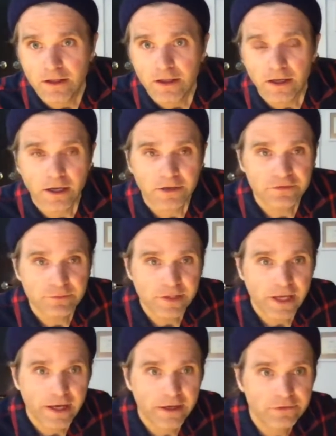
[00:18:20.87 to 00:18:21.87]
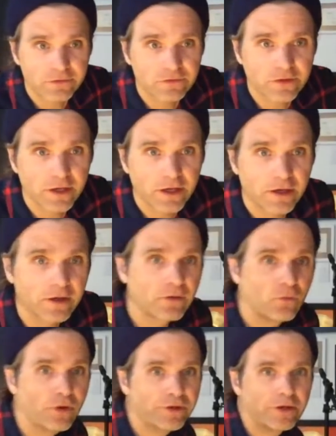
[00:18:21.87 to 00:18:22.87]
Uh, somebody asks, uh,
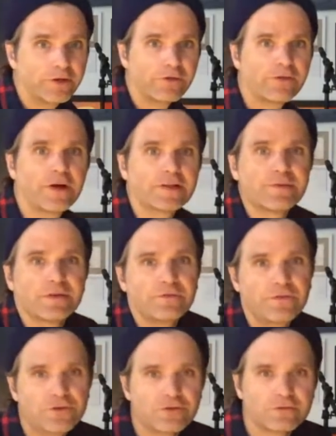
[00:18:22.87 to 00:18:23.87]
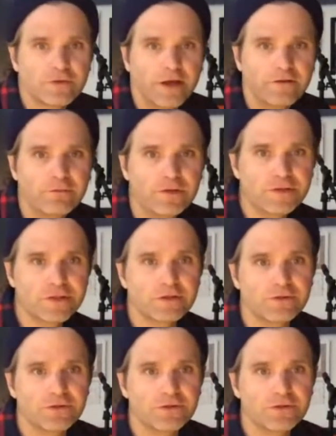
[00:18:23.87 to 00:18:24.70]
what are your thoughts about the future of live music?